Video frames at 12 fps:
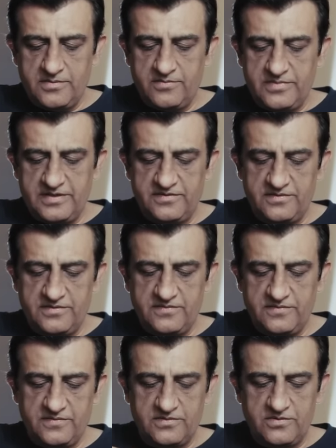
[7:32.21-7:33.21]
messages
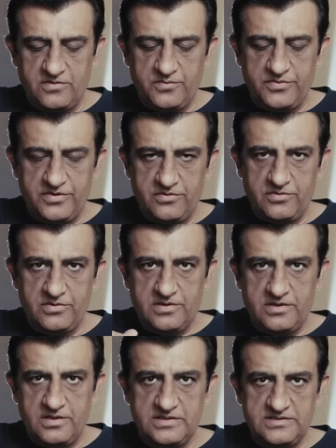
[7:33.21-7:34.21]
for scorpio
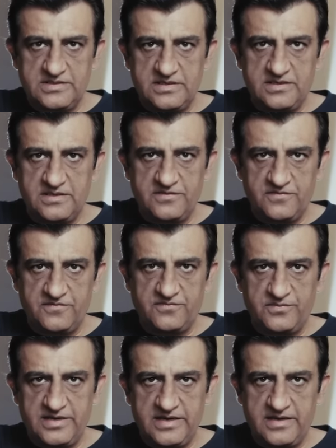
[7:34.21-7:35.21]
last 10 days of
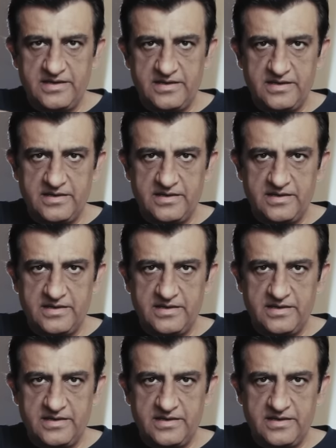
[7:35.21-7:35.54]
may